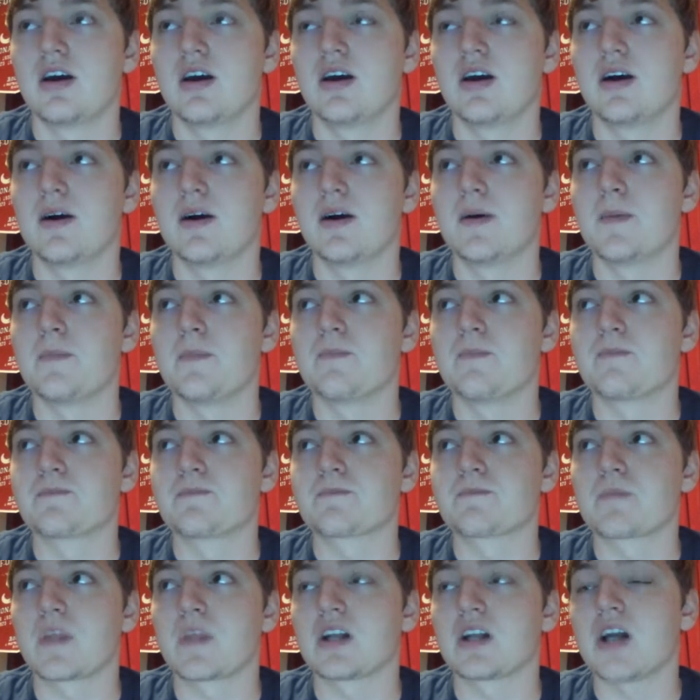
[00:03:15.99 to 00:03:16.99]

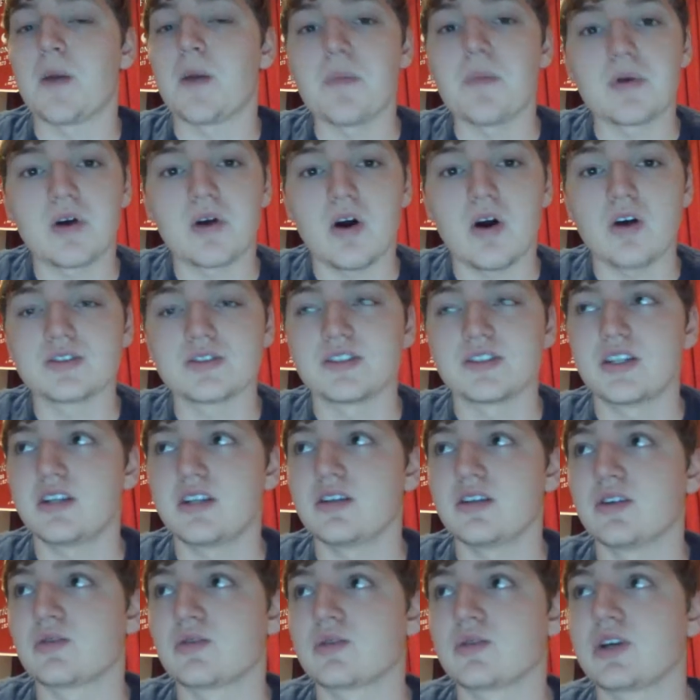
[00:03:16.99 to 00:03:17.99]
A couple calls I
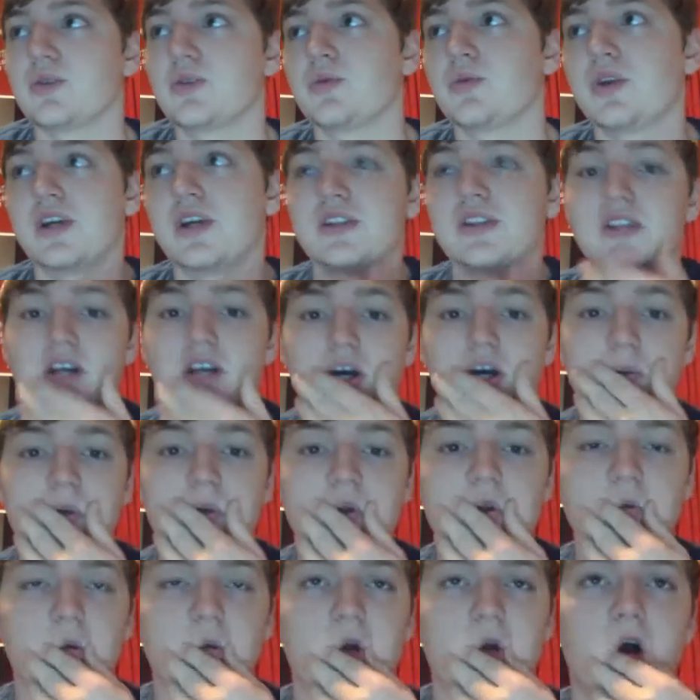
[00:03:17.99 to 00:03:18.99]
didn't agree with. I
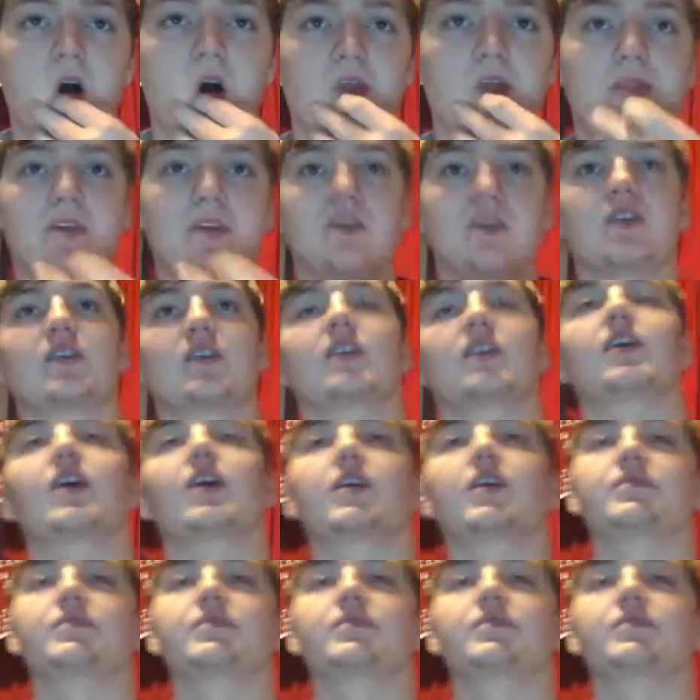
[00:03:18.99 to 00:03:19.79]
mean, we all think